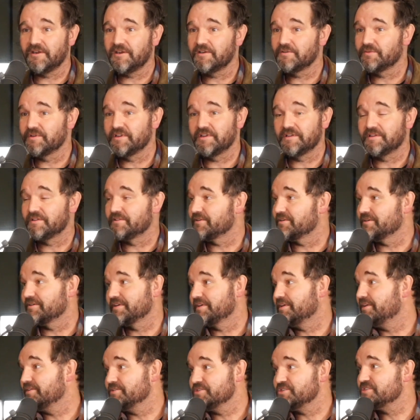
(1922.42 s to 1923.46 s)
hard with, or,
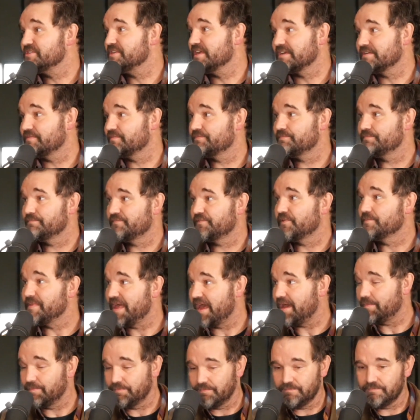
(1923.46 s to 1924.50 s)
you know, just like from
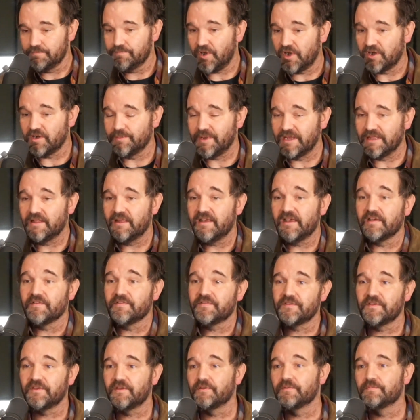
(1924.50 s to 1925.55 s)
that part of my life.
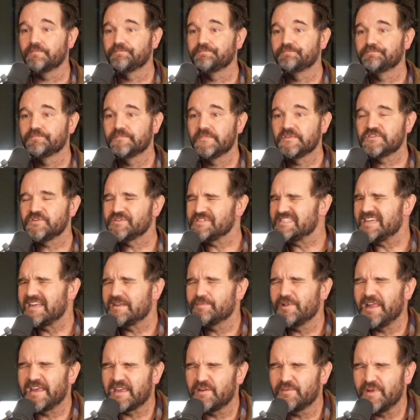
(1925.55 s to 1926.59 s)
So it's not a
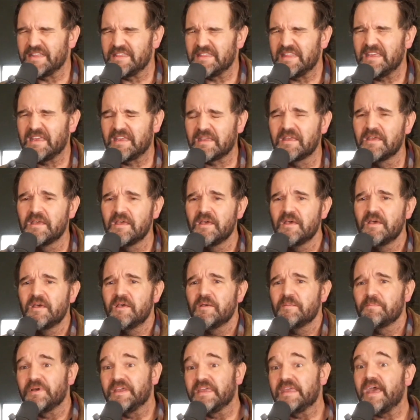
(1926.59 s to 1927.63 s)
black and white thing,
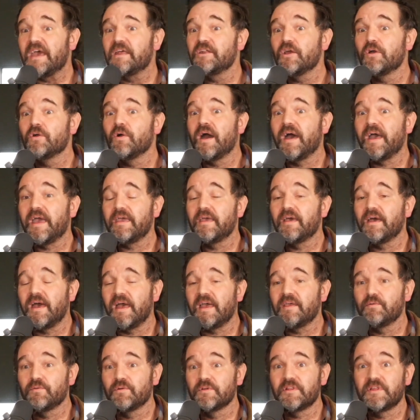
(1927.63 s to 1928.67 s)
but yeah, no,
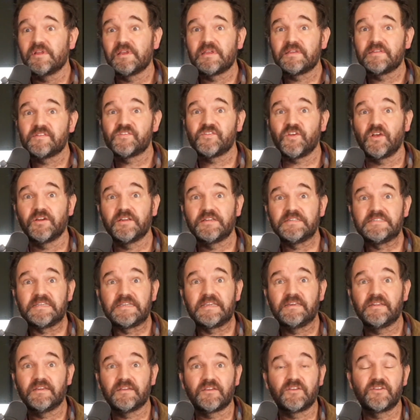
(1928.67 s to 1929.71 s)
I really started to
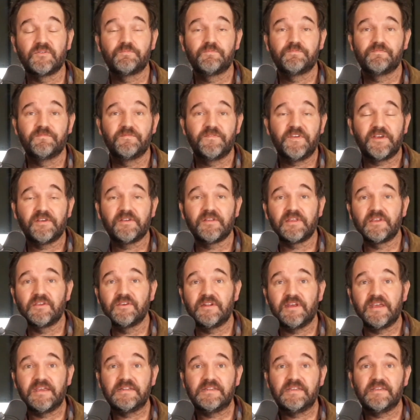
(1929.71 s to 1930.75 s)
get a fairly
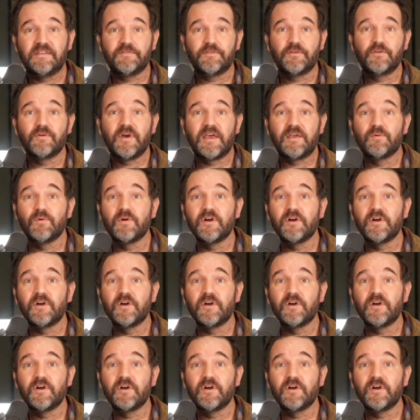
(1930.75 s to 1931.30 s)
good idea of who I